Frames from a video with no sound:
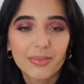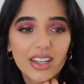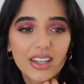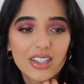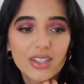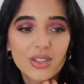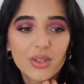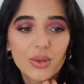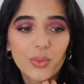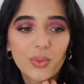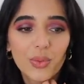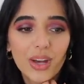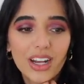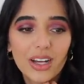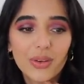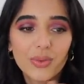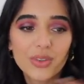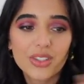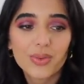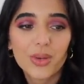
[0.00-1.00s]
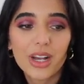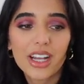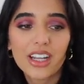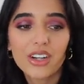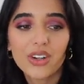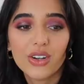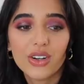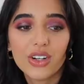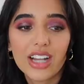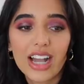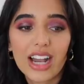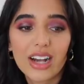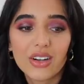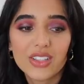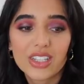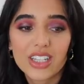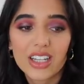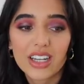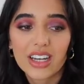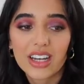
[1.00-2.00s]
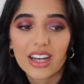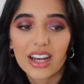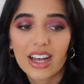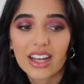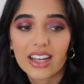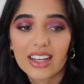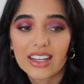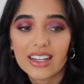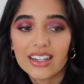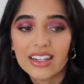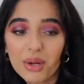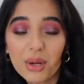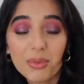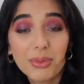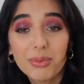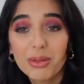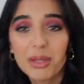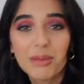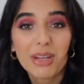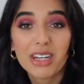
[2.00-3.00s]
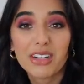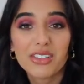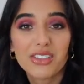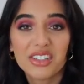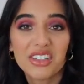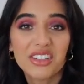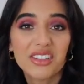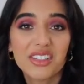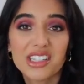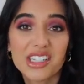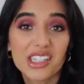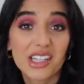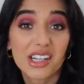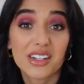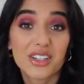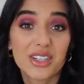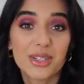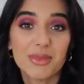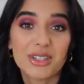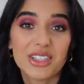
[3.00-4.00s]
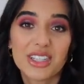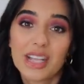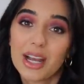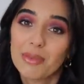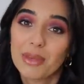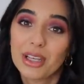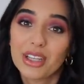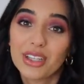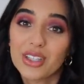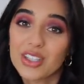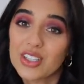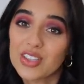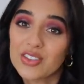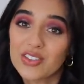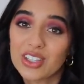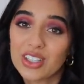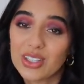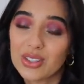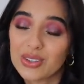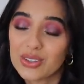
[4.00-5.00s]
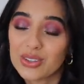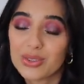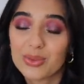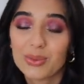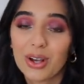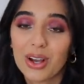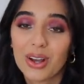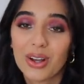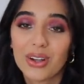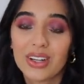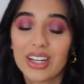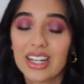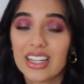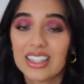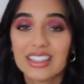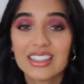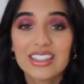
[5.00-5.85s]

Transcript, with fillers: because when I was working on counter, I probably mentioned to customers that I make YouTube videos as well and